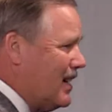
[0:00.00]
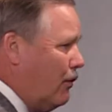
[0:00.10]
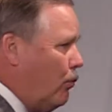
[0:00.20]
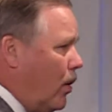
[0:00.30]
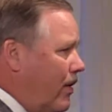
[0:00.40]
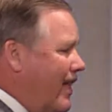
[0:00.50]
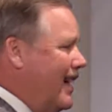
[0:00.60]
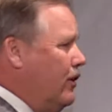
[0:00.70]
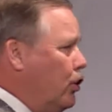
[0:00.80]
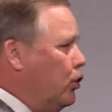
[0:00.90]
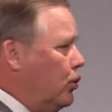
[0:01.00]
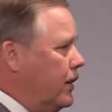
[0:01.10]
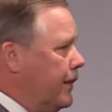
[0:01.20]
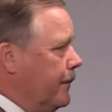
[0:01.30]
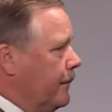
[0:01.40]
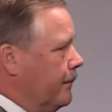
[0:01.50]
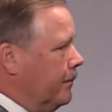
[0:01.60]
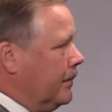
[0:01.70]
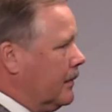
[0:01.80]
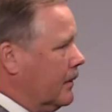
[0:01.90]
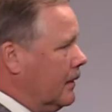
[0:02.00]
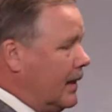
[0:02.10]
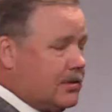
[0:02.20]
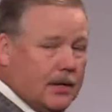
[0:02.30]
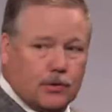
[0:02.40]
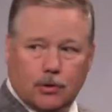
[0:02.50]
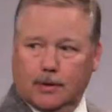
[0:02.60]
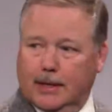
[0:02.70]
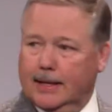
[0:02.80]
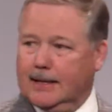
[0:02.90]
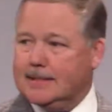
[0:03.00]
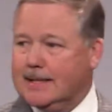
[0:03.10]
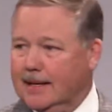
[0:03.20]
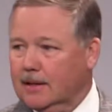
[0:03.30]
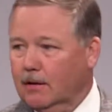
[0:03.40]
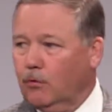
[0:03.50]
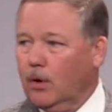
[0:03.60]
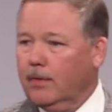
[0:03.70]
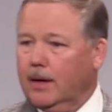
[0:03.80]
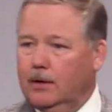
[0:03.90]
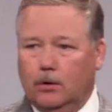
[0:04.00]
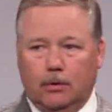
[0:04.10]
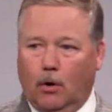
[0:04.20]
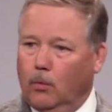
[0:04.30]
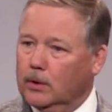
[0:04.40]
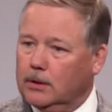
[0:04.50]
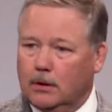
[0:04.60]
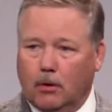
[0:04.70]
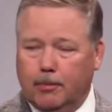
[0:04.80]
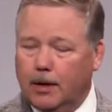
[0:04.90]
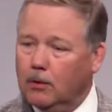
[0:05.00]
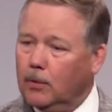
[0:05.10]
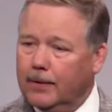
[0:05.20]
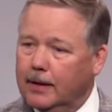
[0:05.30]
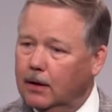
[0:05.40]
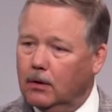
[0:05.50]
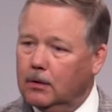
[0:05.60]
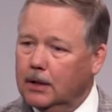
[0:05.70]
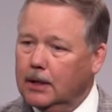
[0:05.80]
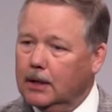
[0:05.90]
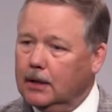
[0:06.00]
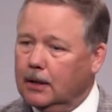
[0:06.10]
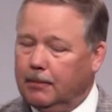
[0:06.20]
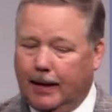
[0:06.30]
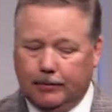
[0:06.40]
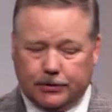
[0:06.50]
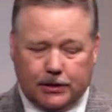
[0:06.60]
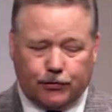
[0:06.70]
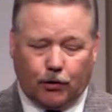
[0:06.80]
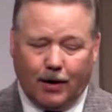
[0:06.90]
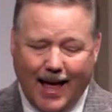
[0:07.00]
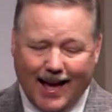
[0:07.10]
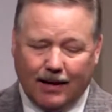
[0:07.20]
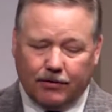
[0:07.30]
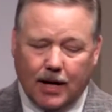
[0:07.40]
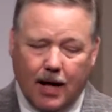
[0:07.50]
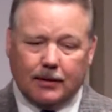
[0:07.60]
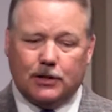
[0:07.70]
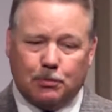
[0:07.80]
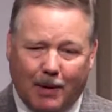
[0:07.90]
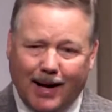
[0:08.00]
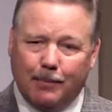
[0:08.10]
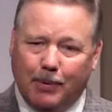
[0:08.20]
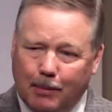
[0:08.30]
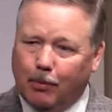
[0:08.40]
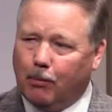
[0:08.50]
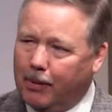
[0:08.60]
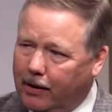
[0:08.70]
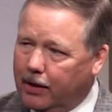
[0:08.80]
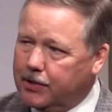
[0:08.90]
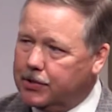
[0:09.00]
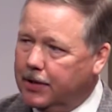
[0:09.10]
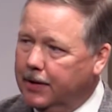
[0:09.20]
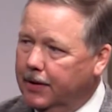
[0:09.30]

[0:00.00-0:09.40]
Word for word: of what they knew, I said, to the extent of what they knew, no one can go beyond what they know. The Bible says, For lack of knowledge, my people perish.